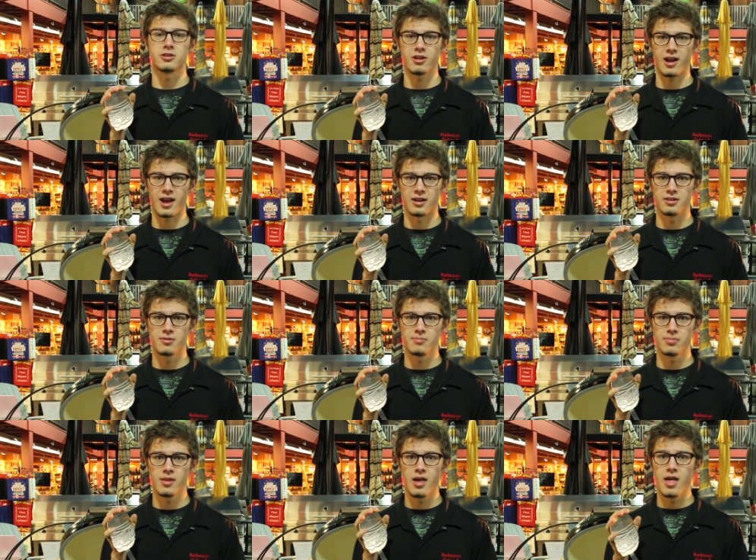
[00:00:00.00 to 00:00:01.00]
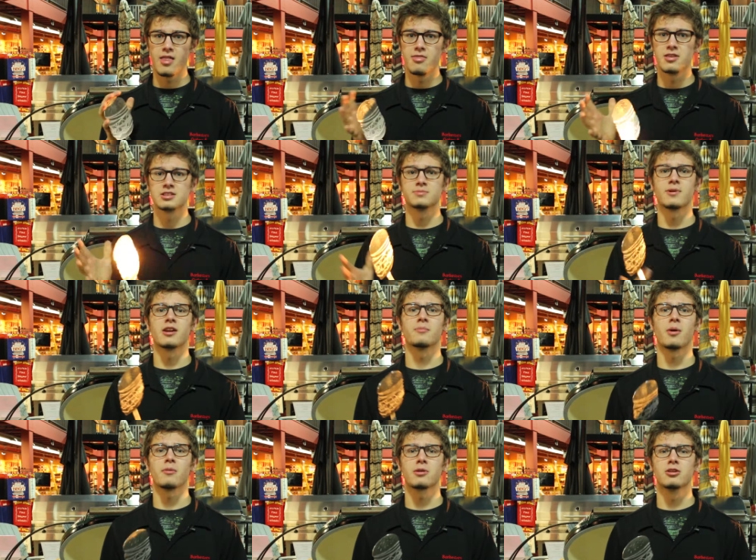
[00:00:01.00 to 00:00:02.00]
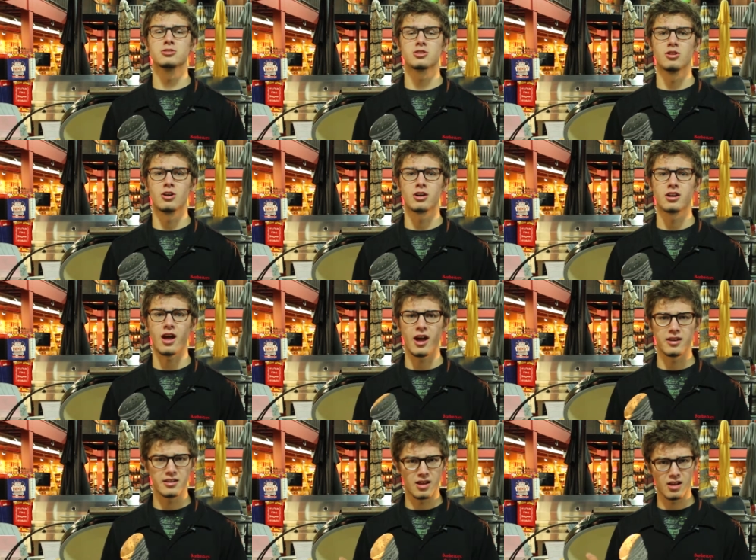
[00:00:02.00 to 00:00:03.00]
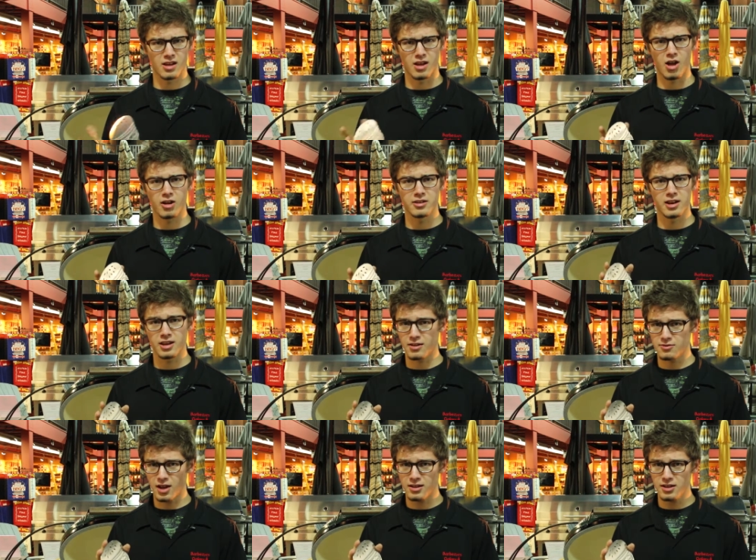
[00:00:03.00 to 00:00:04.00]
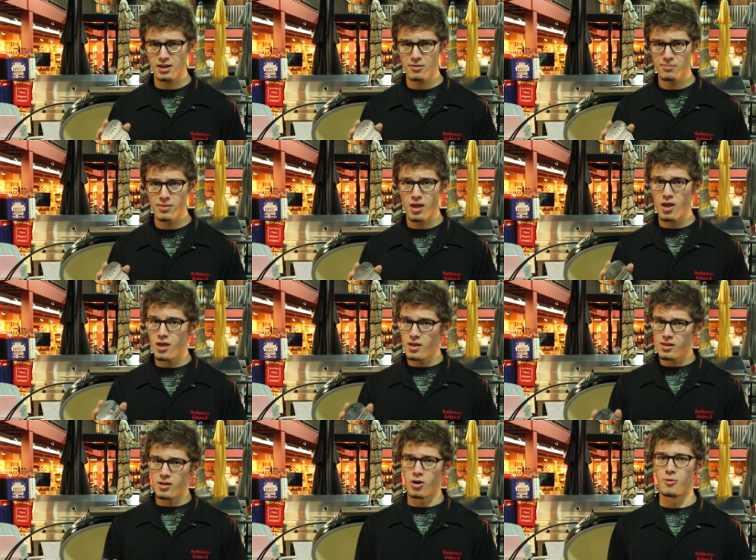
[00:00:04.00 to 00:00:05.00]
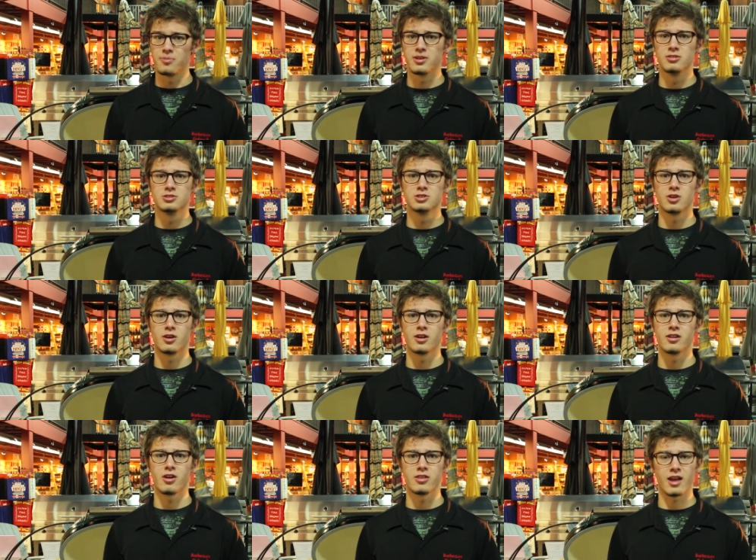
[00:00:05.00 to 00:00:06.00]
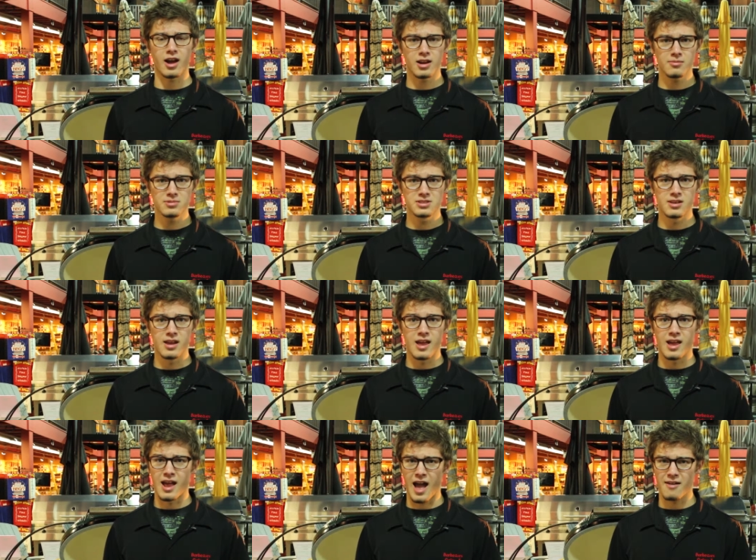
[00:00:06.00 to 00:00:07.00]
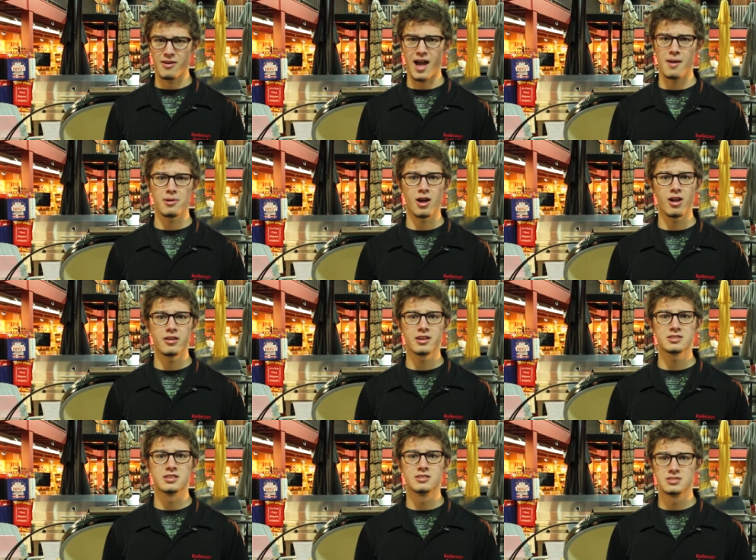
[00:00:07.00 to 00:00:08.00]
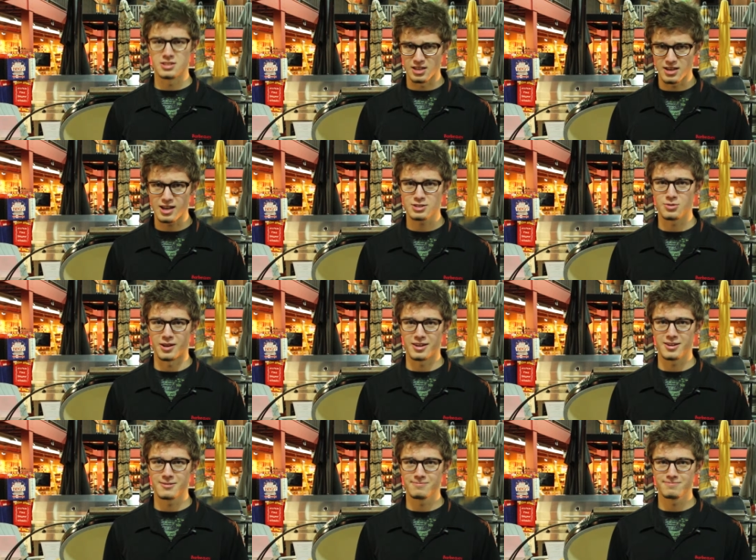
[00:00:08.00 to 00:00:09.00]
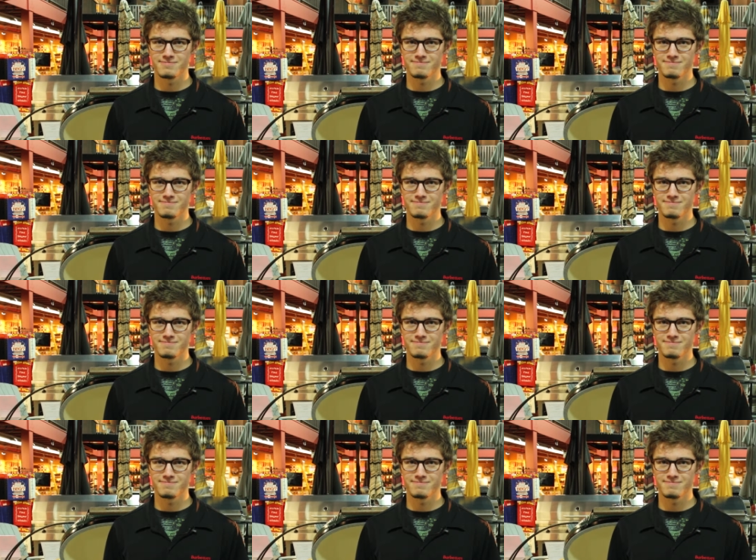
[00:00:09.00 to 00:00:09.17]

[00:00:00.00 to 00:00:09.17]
burn your hand. This has been a Barbecues Galore uh, holiday gift idea. Hope you enjoy all the items and have a happy holidays. See you next week.